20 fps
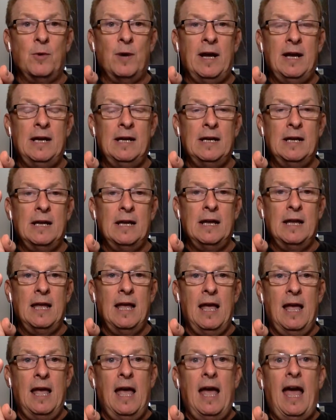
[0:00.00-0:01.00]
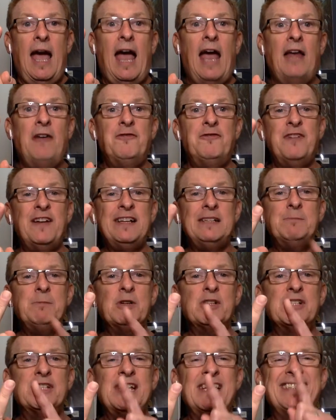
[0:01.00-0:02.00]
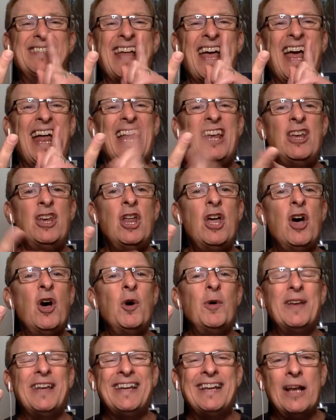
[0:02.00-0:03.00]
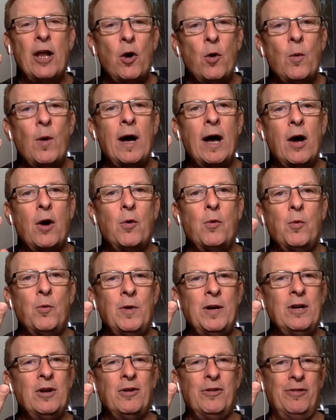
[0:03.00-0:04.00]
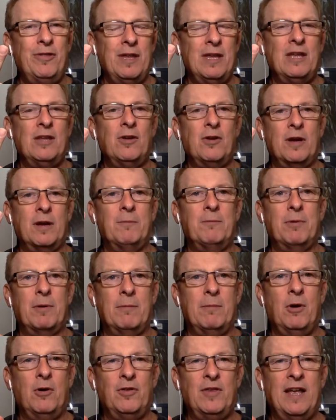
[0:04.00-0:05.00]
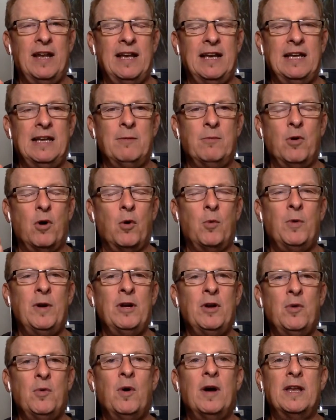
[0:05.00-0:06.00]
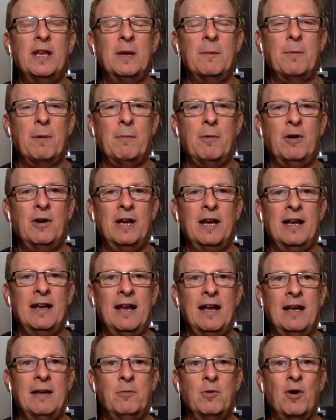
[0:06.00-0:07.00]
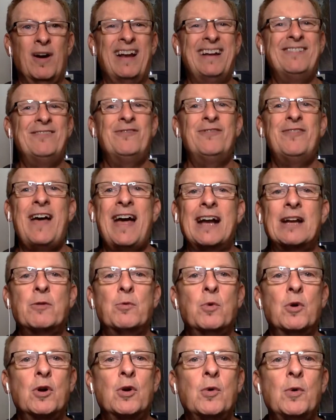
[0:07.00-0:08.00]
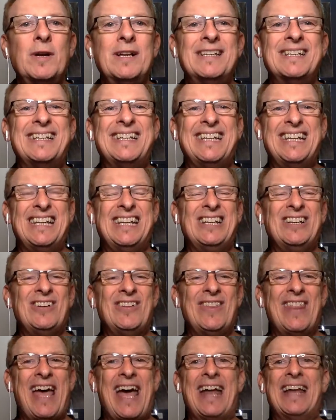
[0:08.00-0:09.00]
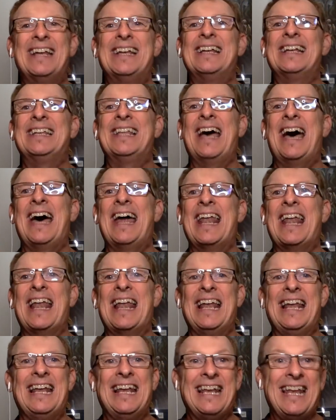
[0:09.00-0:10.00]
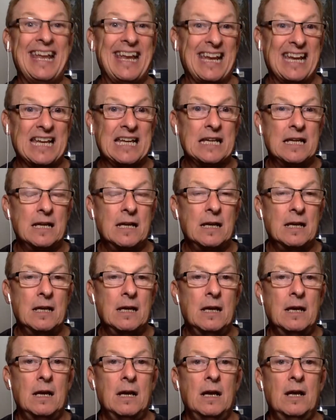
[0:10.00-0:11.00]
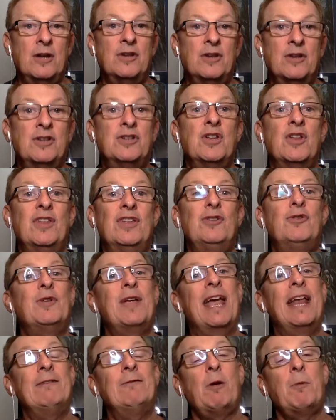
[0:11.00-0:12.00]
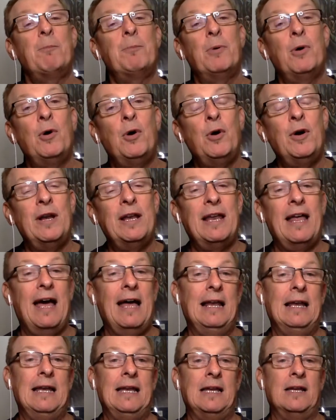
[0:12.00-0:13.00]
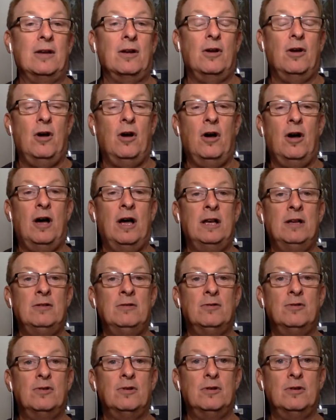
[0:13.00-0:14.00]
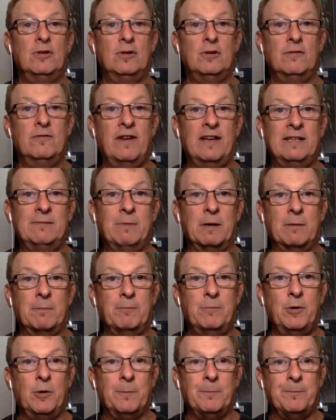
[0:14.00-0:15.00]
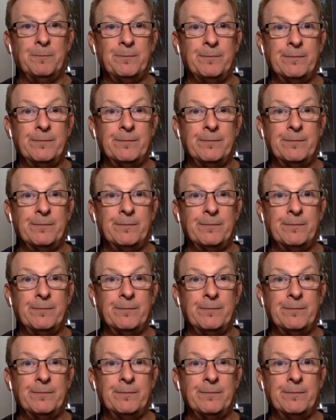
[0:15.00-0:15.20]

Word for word: right? And Facebook says, no, you know what? We don't think you can promote that anymore. We don't want you promoting it anymore. In fact, we're going to kill that that link so that you can't even put a link on Facebook. Boom.